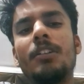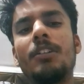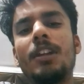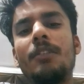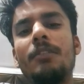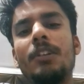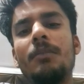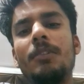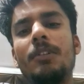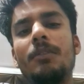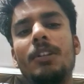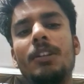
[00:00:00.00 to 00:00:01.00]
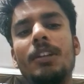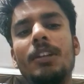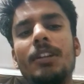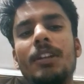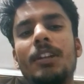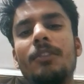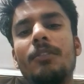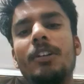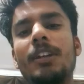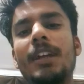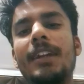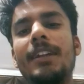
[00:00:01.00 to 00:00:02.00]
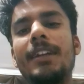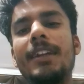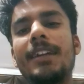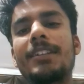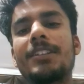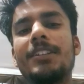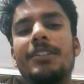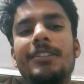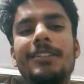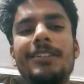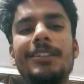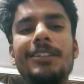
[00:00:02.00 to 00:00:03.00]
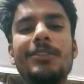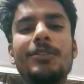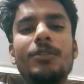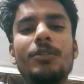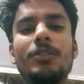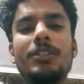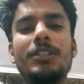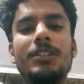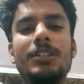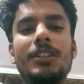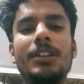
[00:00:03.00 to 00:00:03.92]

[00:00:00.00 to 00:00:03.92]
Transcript: traffic between a network and external sources.